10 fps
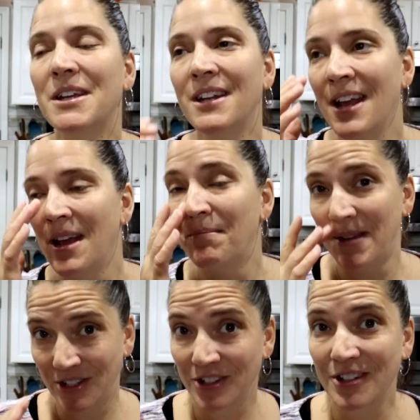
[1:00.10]
in,
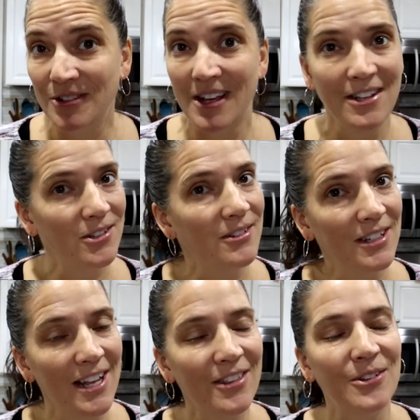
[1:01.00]
make sure you do that, don't
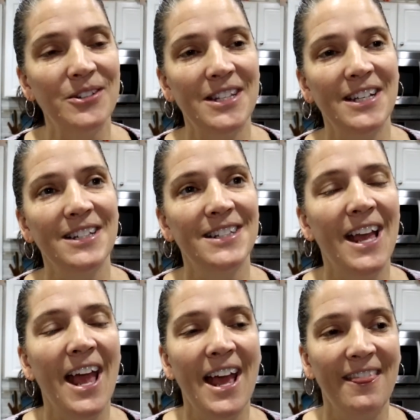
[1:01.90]
neglect those things,
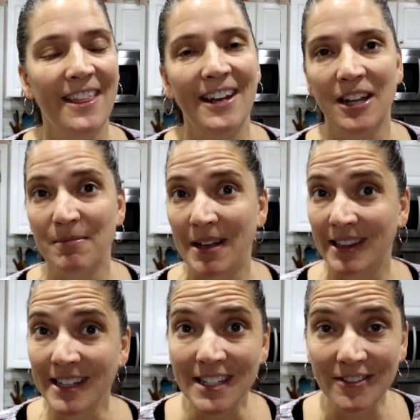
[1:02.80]
and then get my
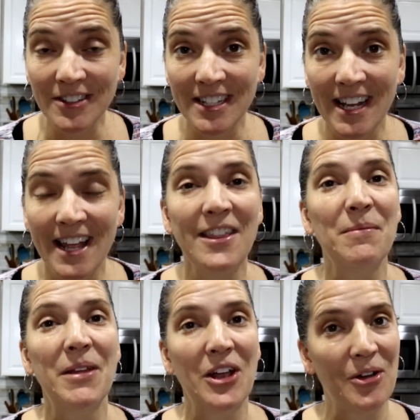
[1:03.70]
list for today, and then
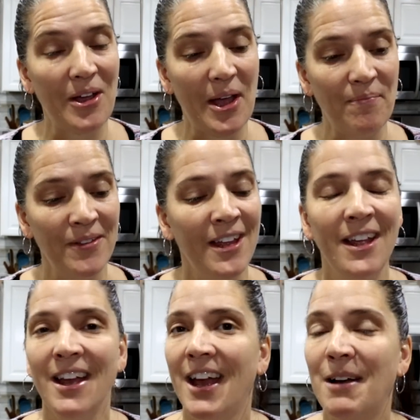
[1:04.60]
I'm like, okay,
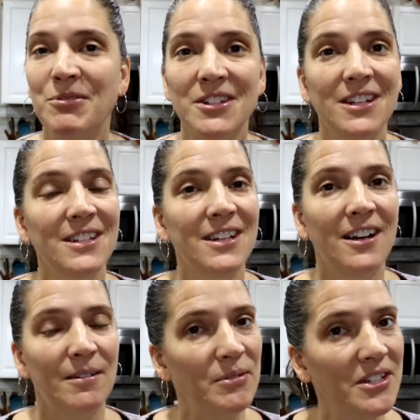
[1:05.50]
I'm just gonna
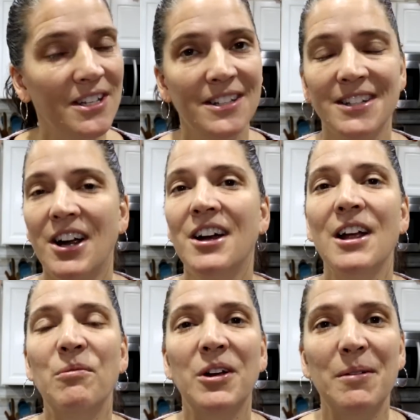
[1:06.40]
start,
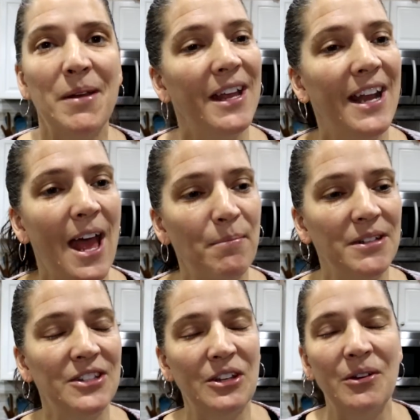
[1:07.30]
and we're gonna make it
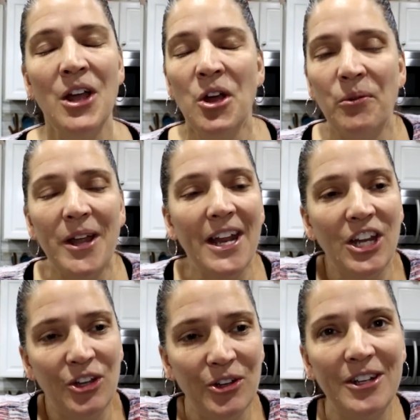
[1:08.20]
happen. So we had
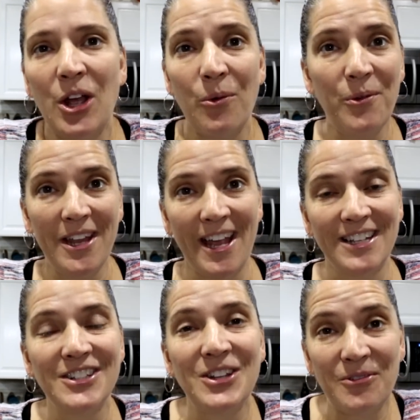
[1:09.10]
a good
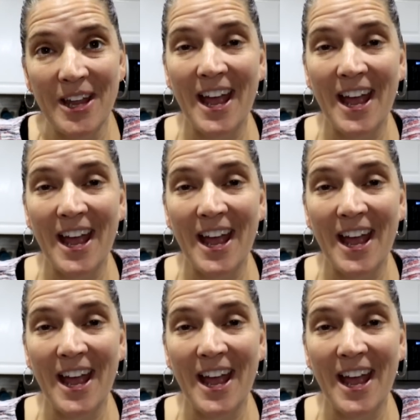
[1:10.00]
weekend. So